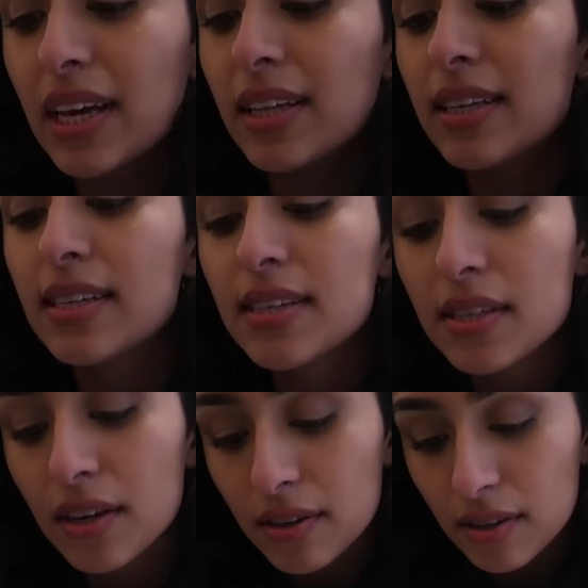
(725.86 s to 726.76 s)
This
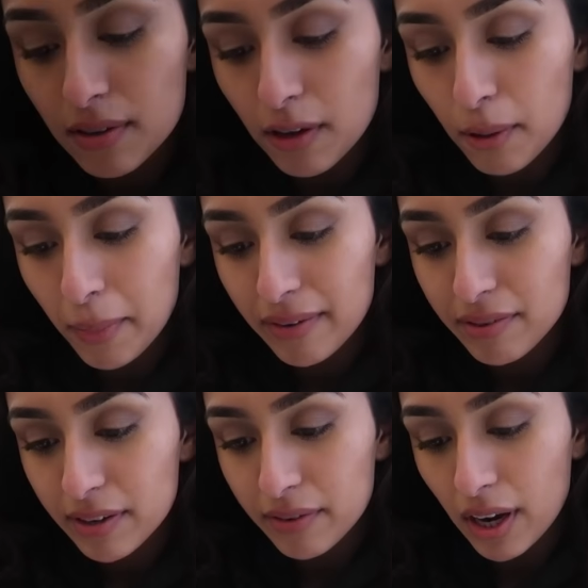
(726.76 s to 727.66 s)
is my
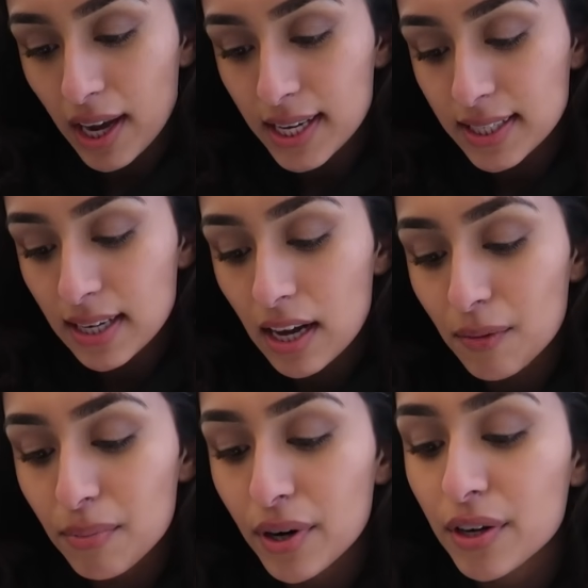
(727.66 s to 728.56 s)
favorite kind,
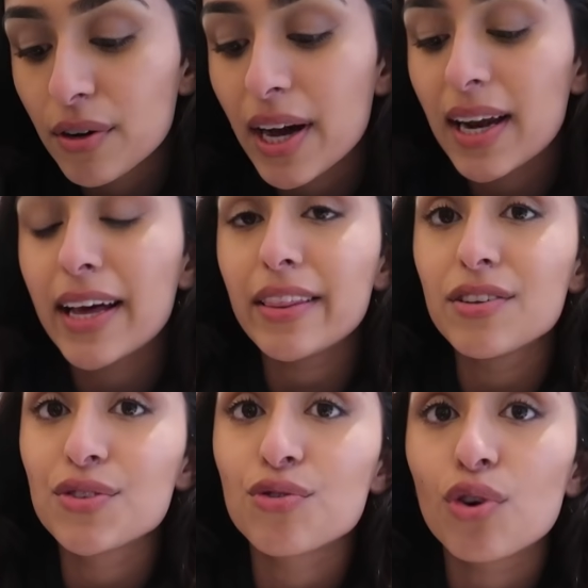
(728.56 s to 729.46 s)
Alpro. I like the
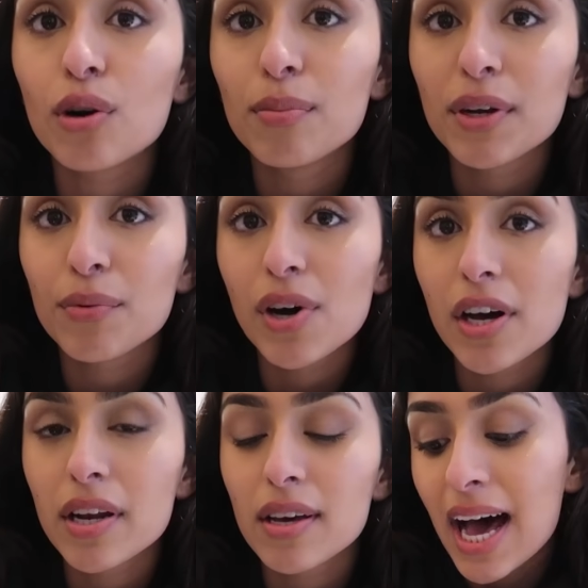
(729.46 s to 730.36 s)
strawberry
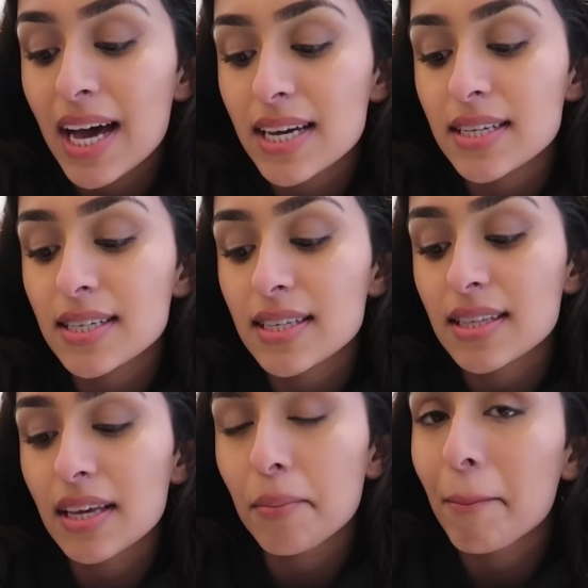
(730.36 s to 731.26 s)
one and
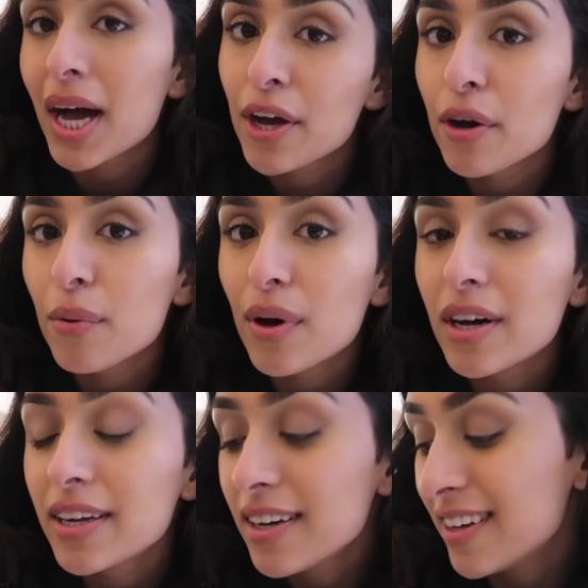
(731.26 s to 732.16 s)
the mango
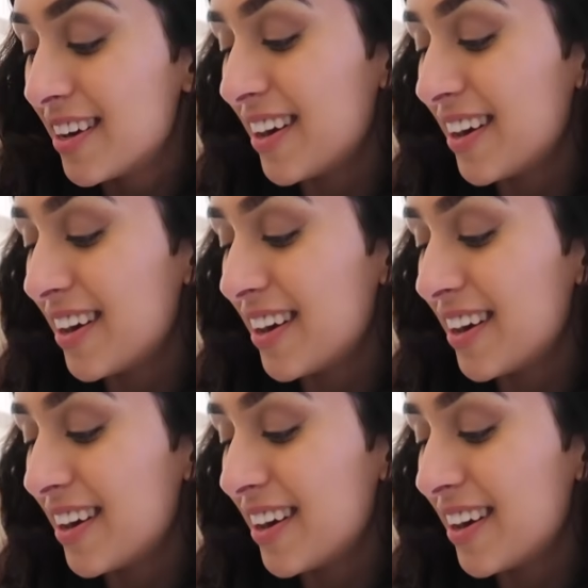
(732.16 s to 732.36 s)
one.